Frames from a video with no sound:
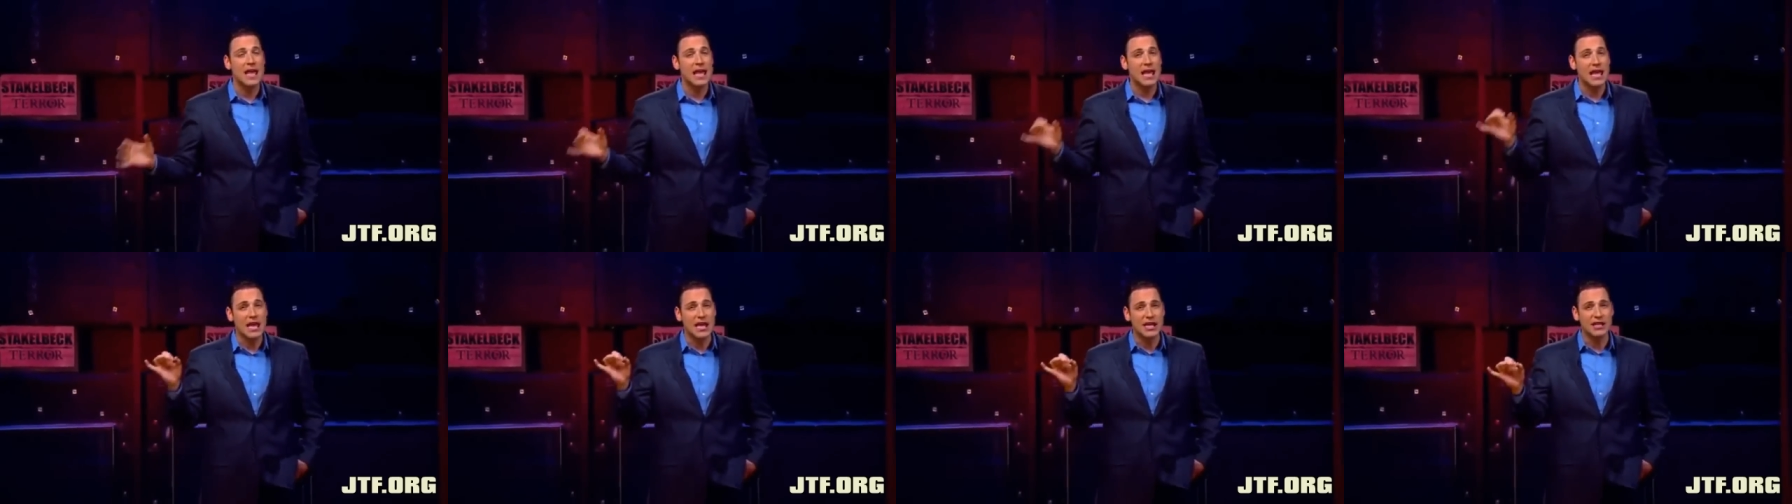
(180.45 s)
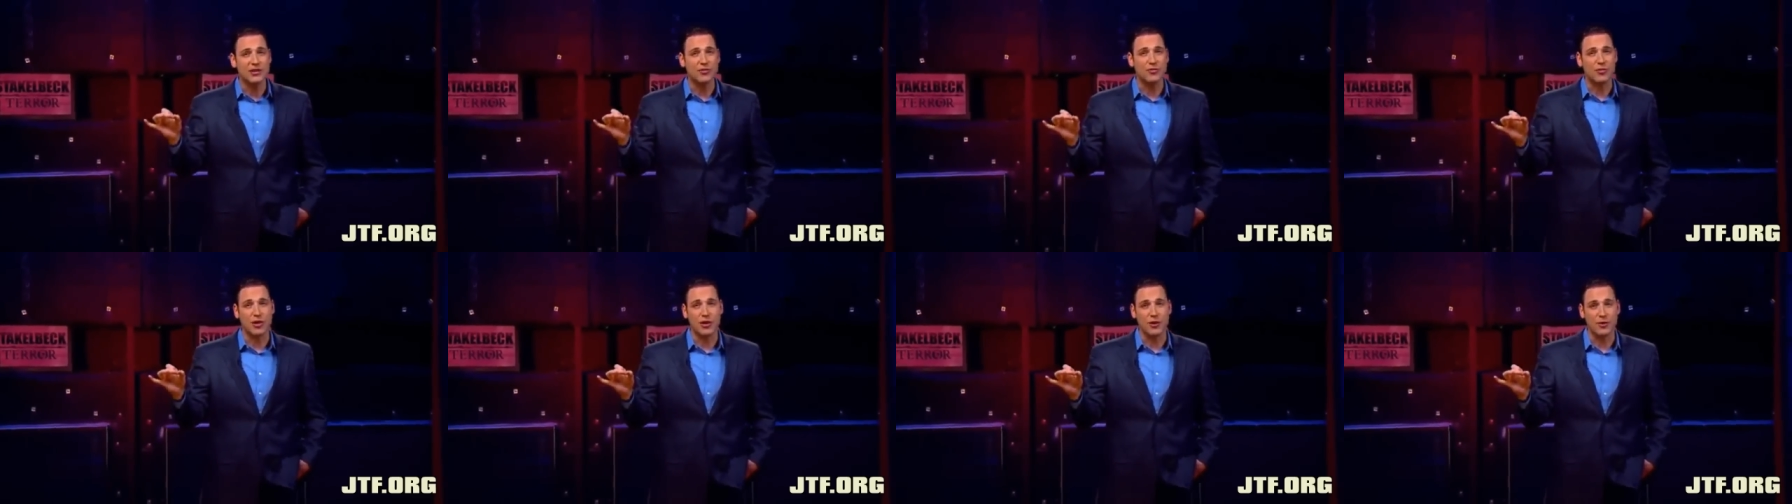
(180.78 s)

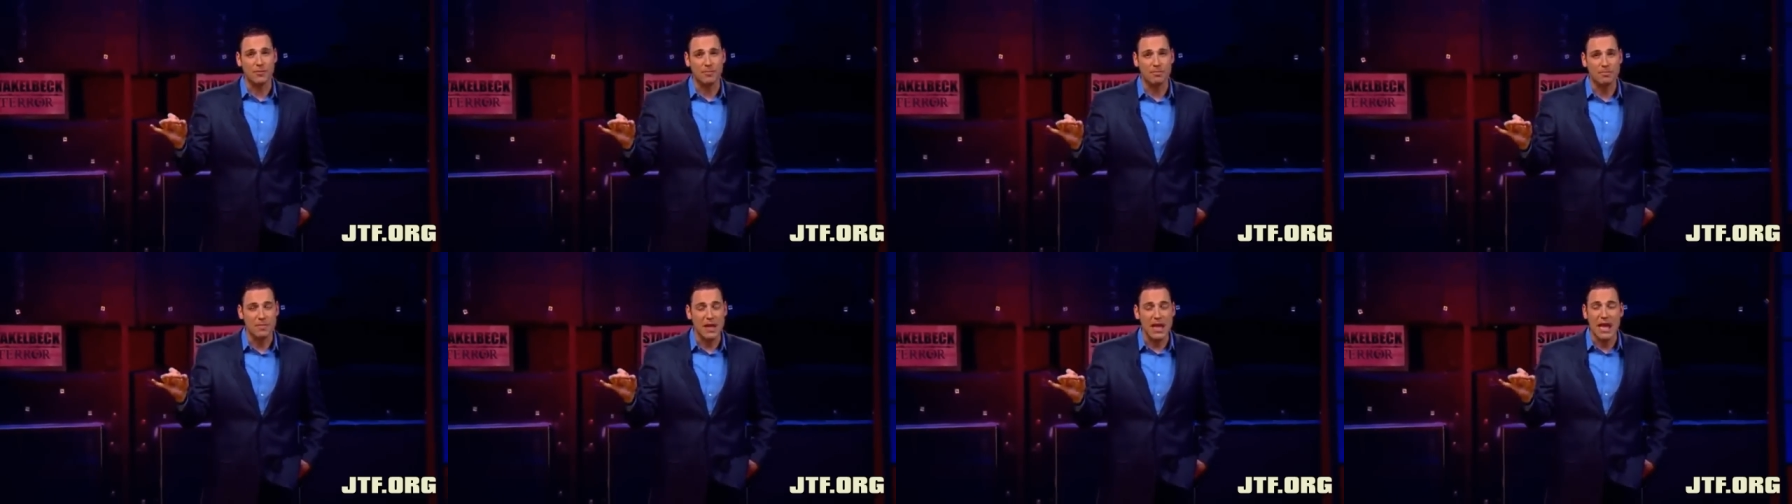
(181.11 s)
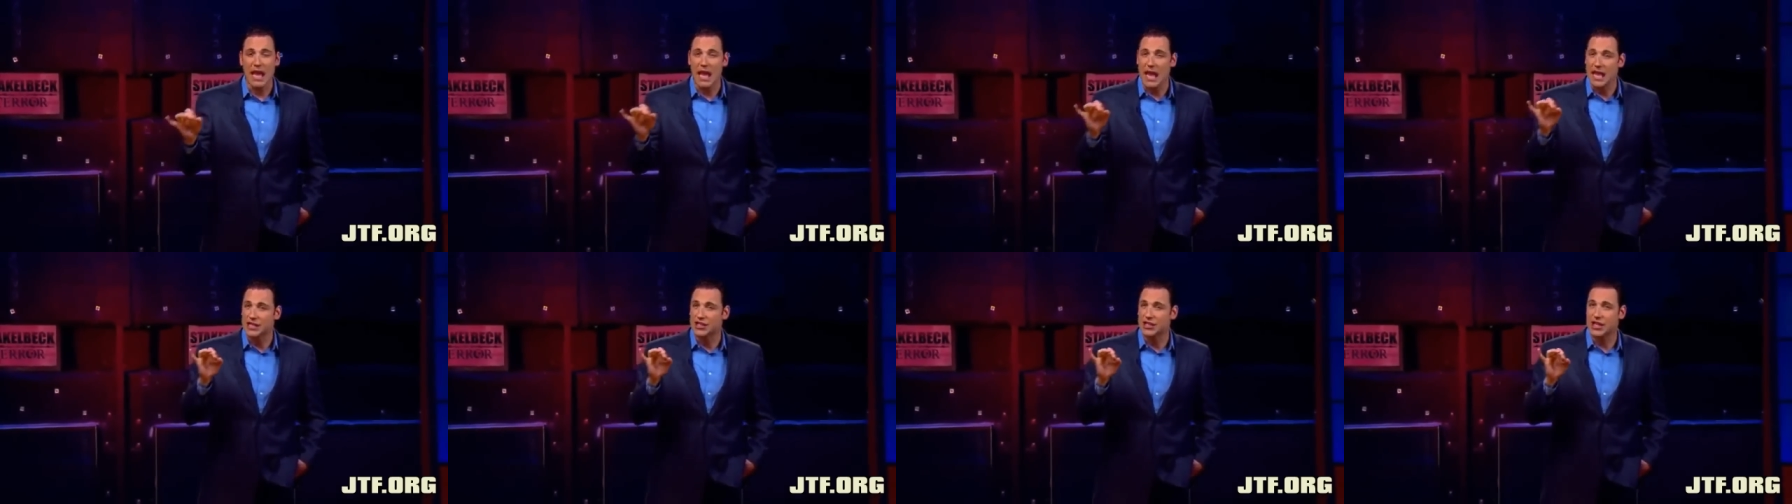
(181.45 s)
Israel
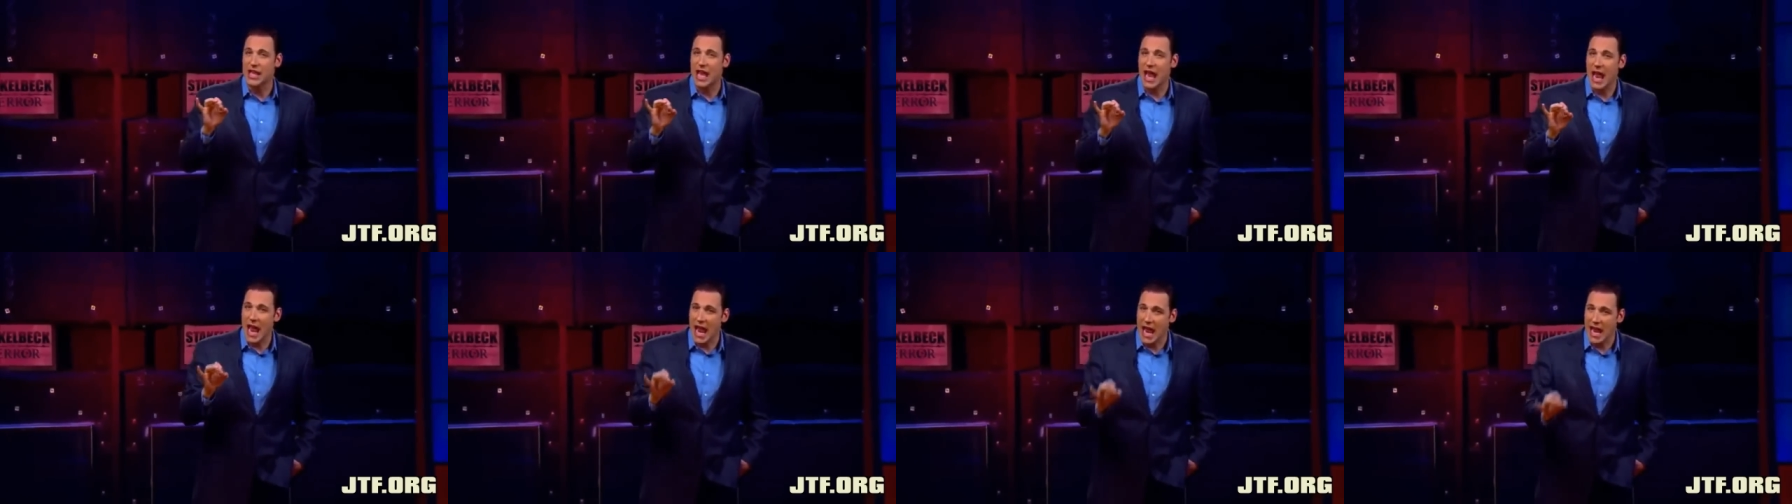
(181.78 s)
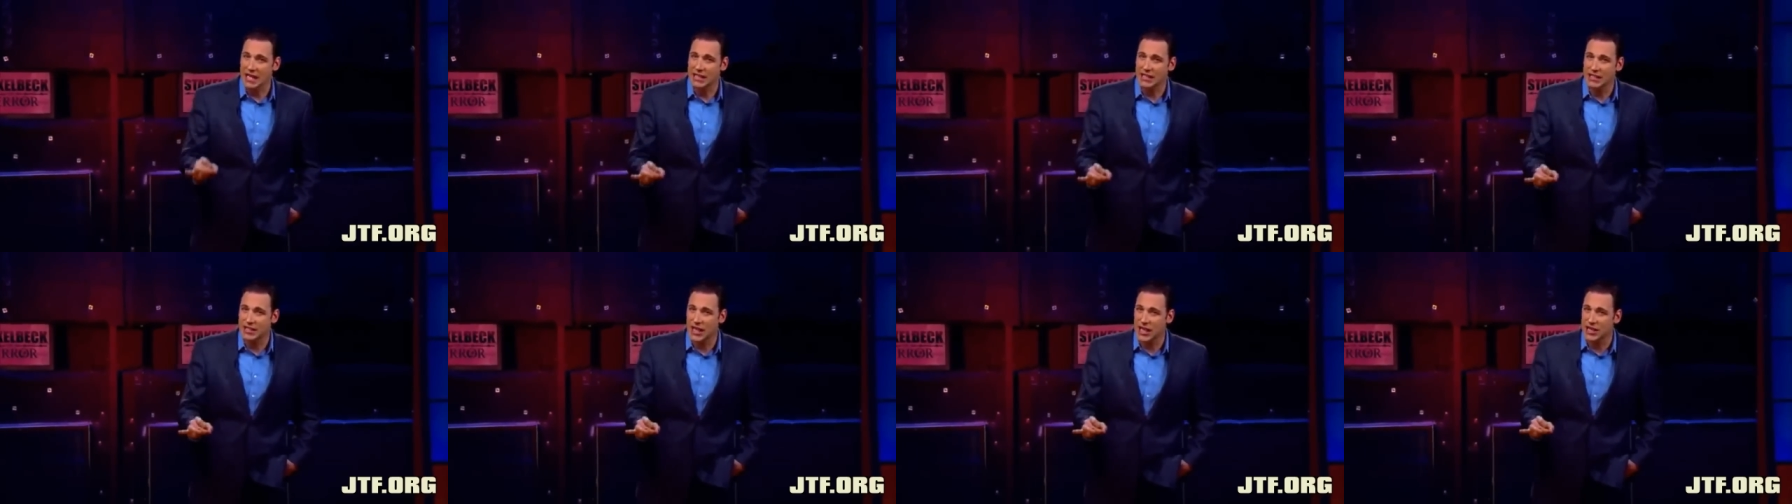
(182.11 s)
is the
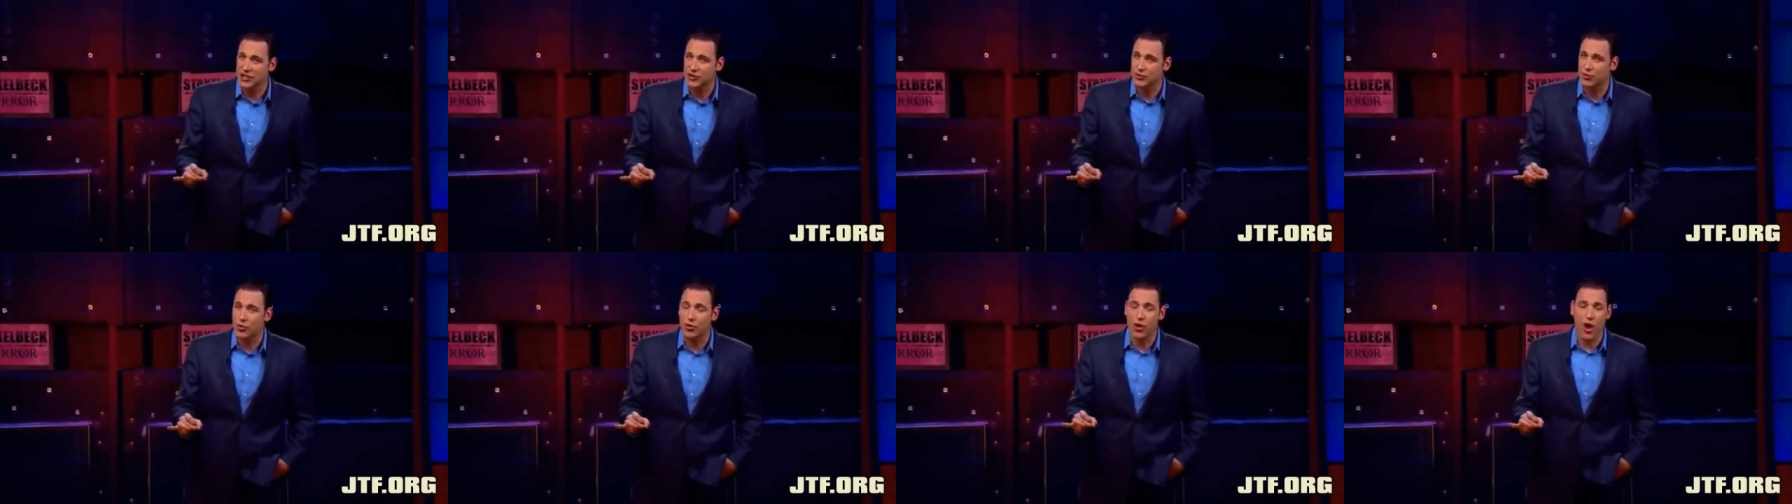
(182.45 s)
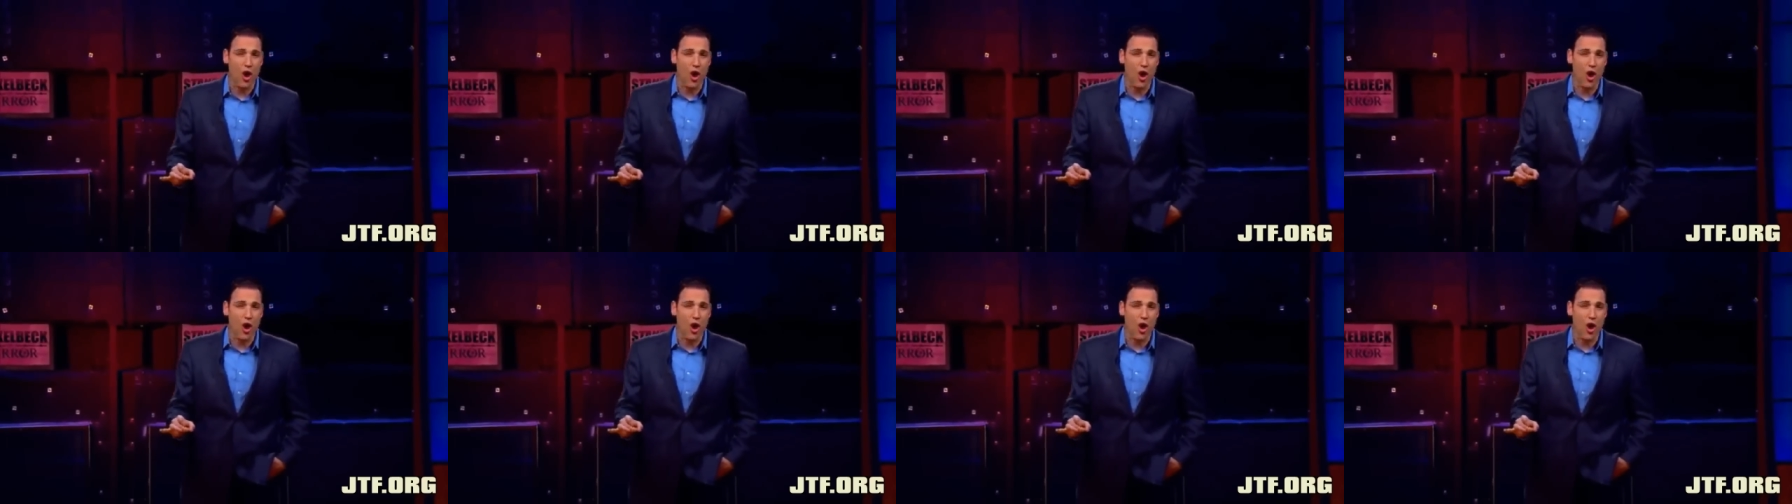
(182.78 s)
ancestral